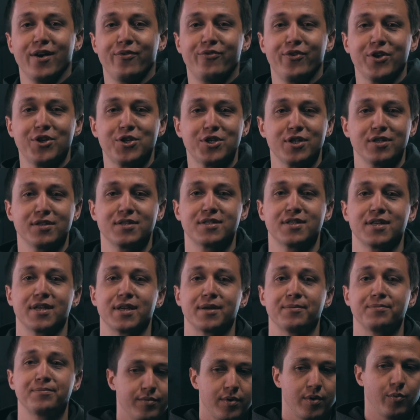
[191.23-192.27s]
efficiency.
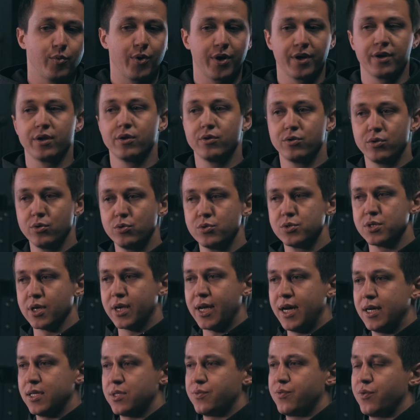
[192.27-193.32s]
When you use a
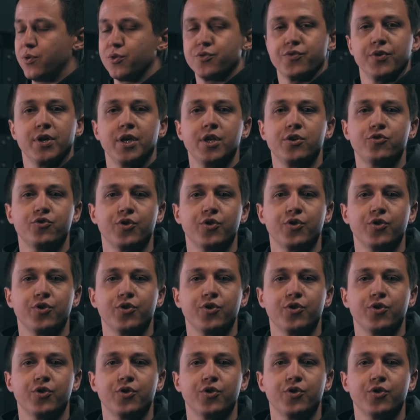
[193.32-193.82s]
gas forge for heat